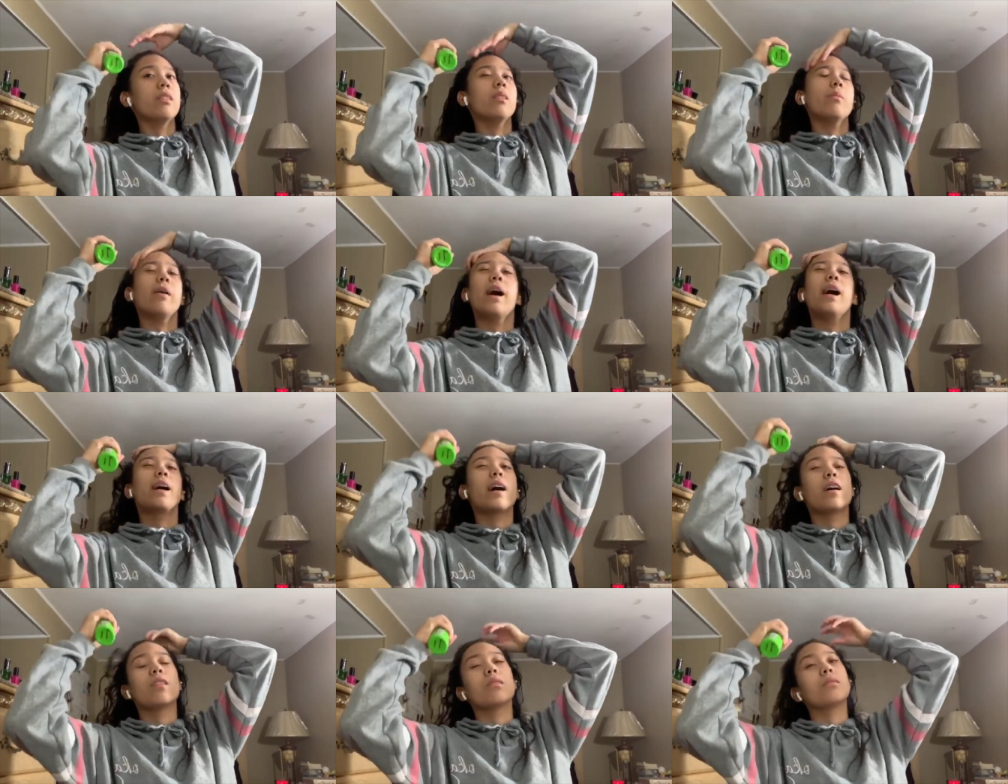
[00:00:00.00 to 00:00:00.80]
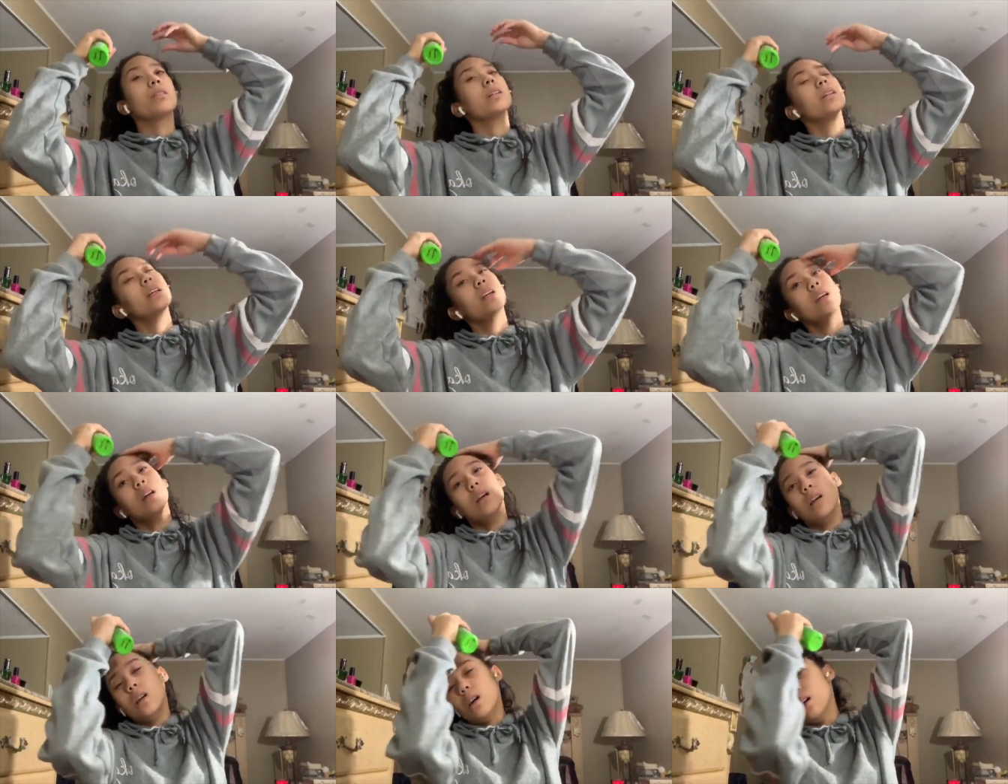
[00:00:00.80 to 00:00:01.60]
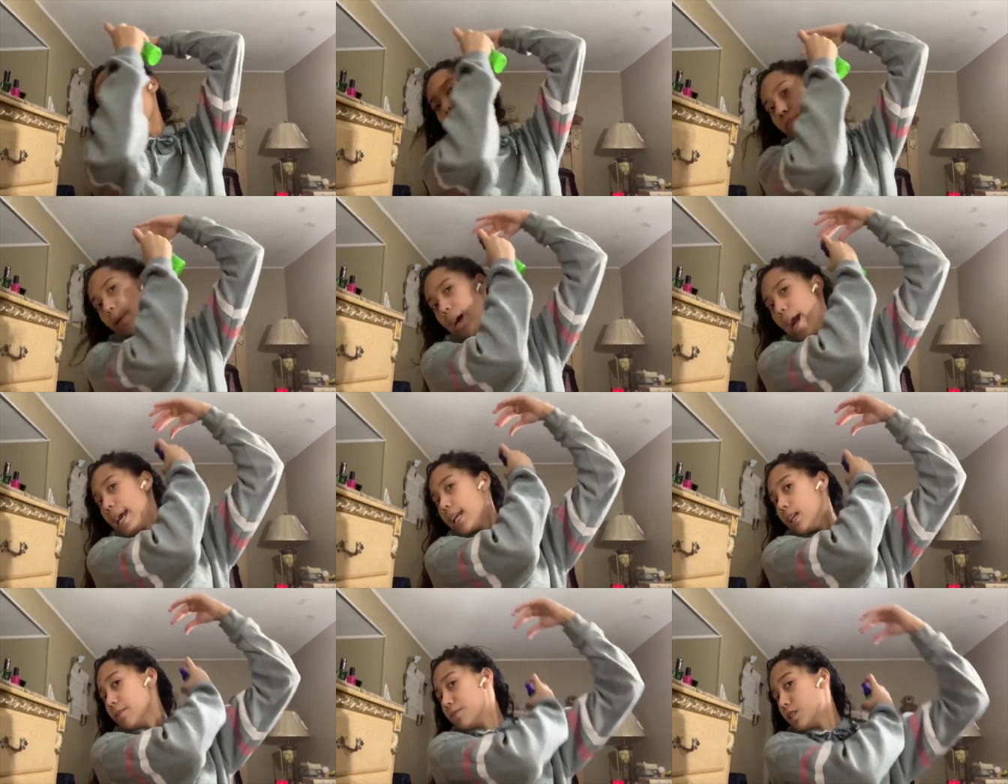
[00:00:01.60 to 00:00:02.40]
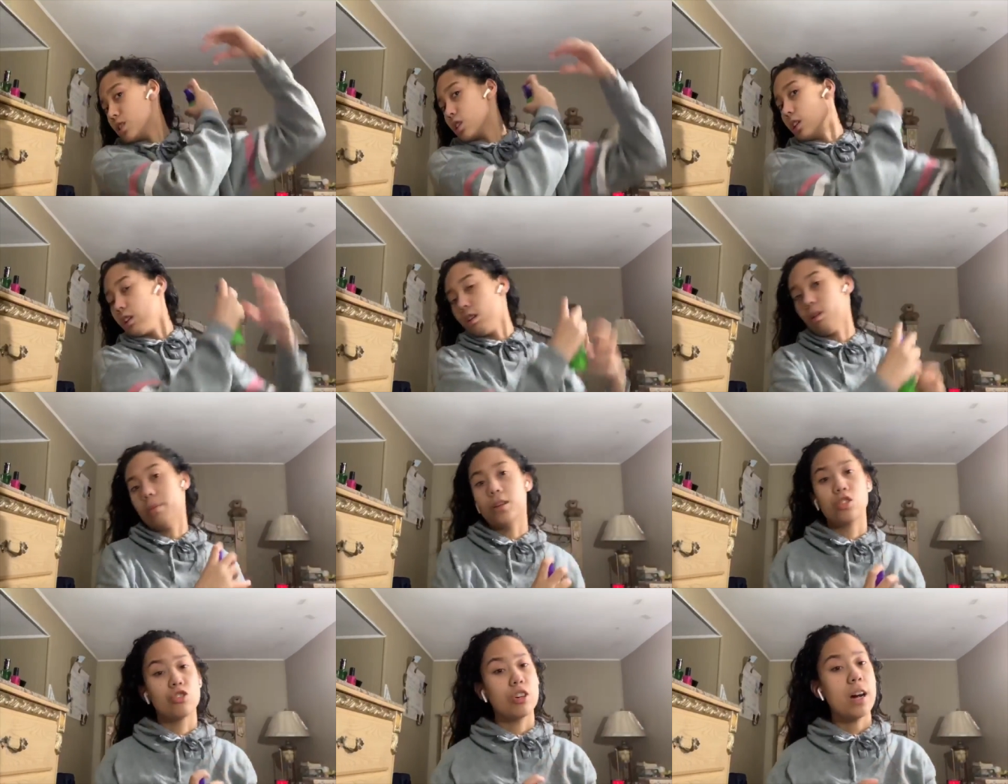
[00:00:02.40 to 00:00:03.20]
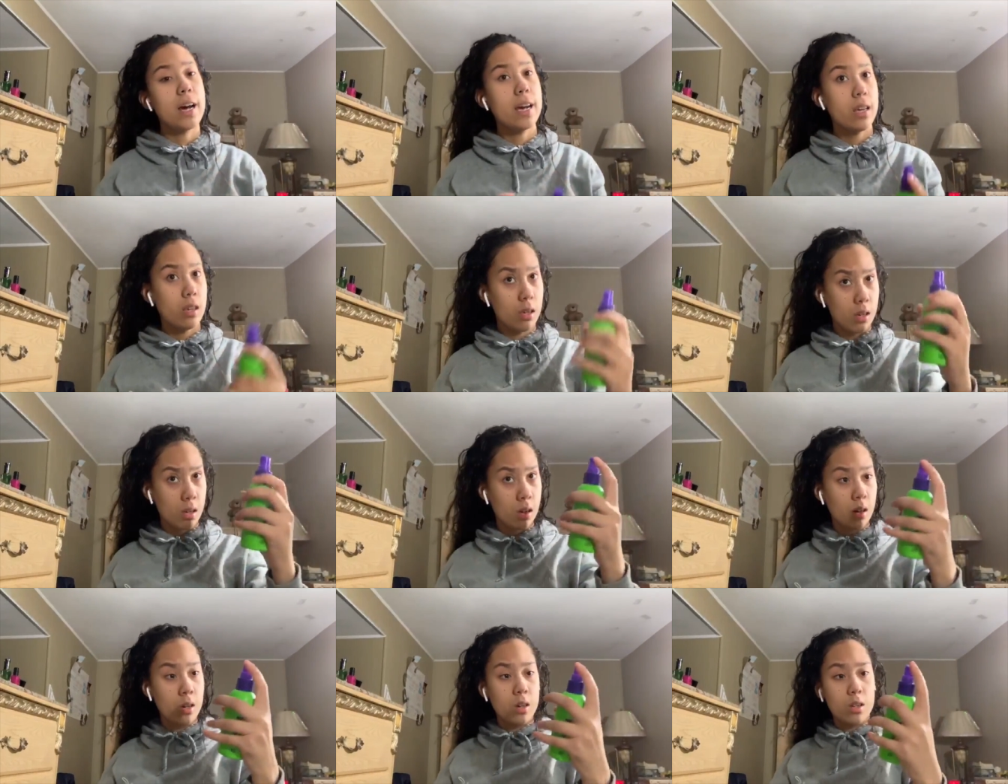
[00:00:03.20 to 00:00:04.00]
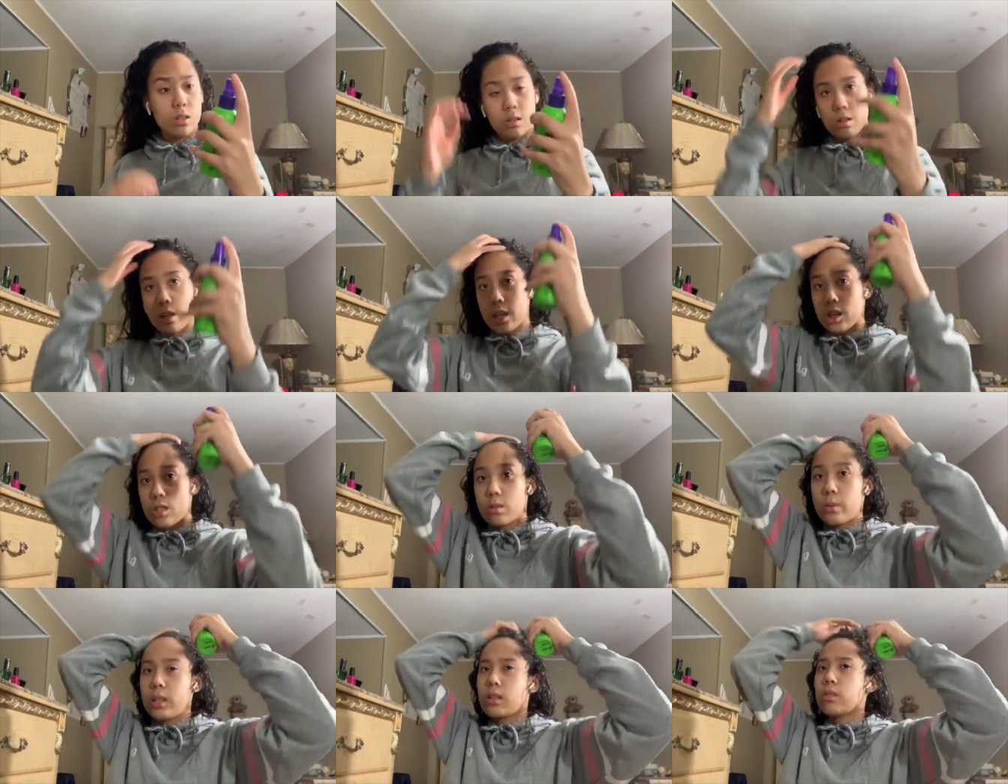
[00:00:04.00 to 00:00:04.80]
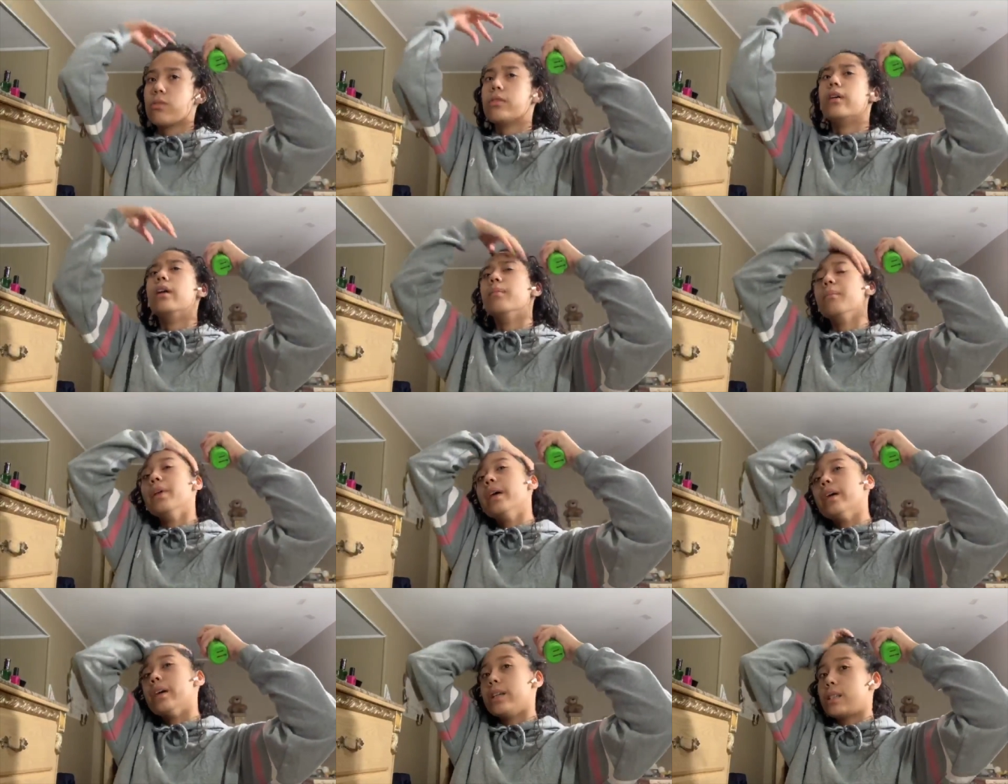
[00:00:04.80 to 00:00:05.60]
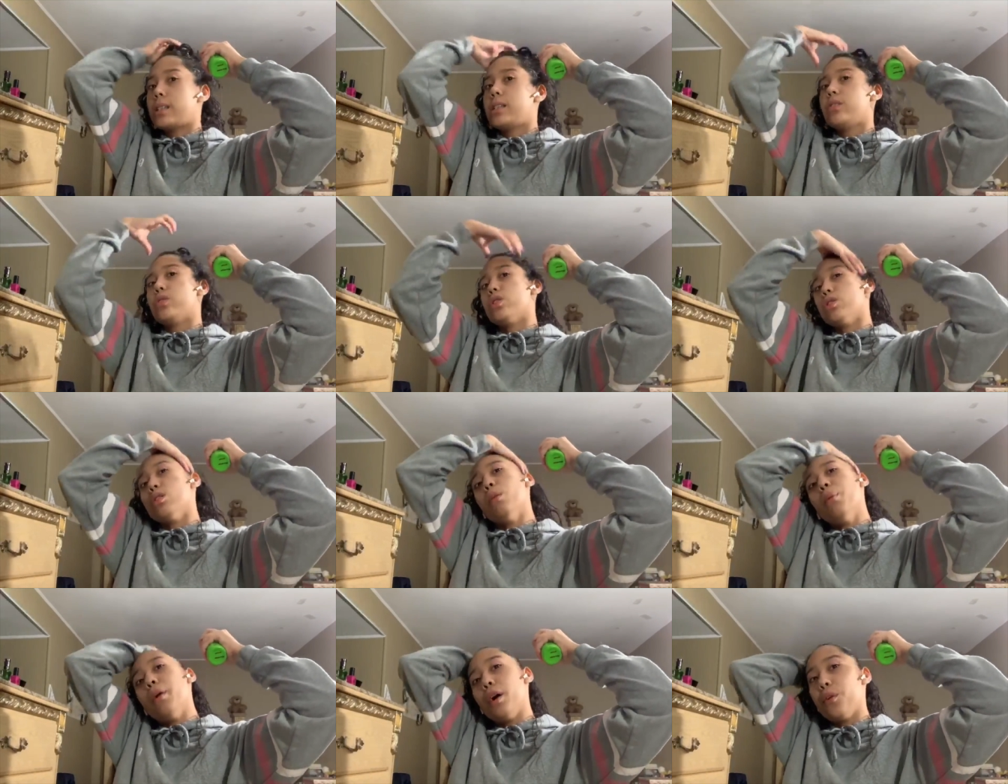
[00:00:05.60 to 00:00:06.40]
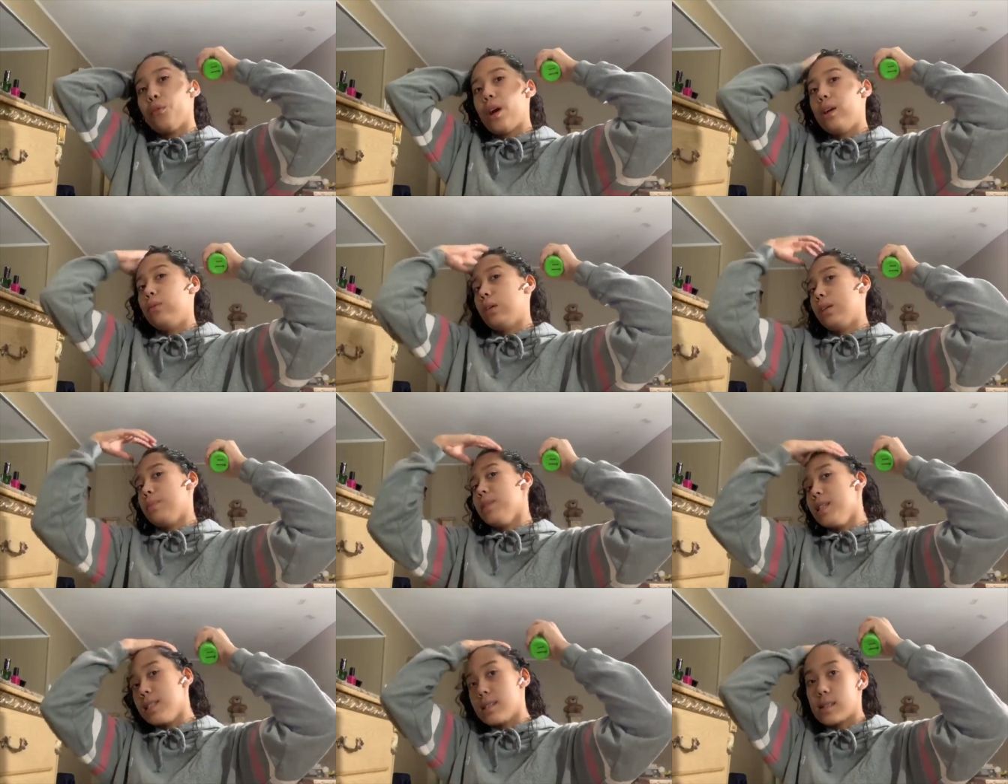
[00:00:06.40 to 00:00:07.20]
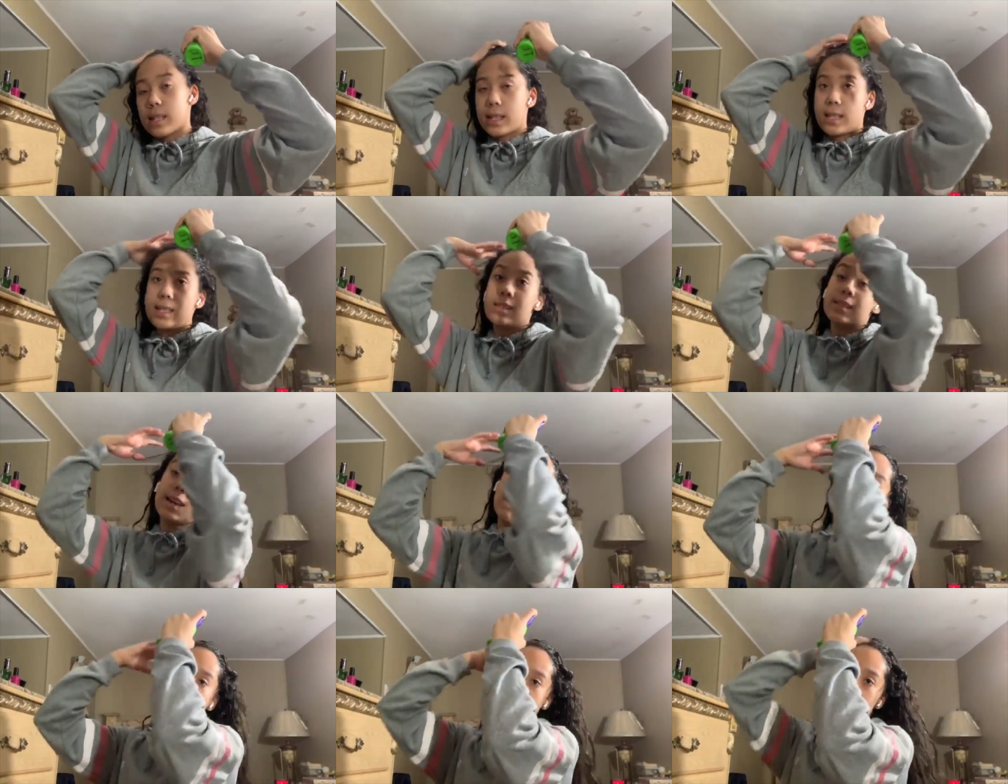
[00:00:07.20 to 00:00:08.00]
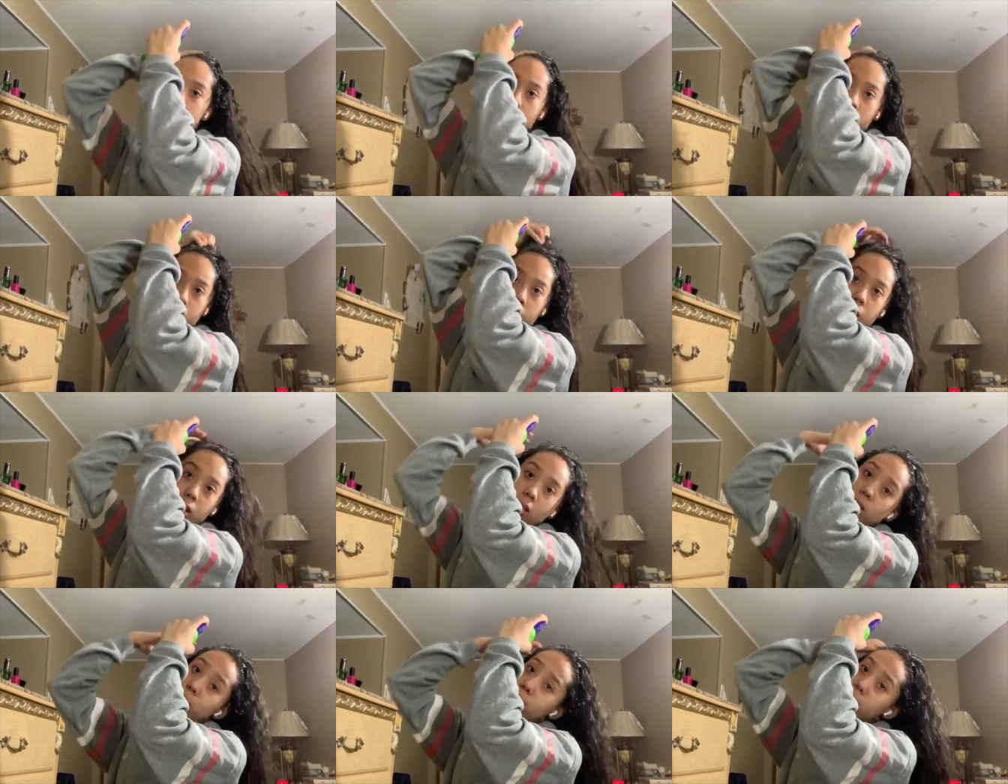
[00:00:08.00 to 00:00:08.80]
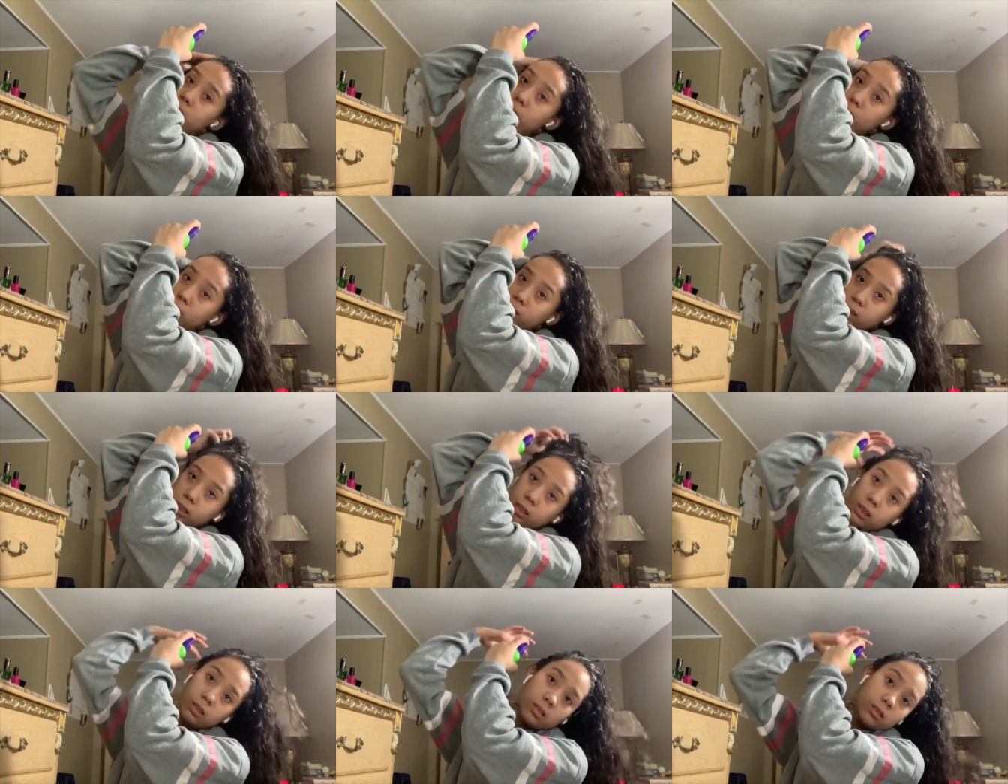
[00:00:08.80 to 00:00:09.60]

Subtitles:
The back, I don't really mind if it's a little bit dry. So I just wet the front because this is the part where I want to be slicking down the most.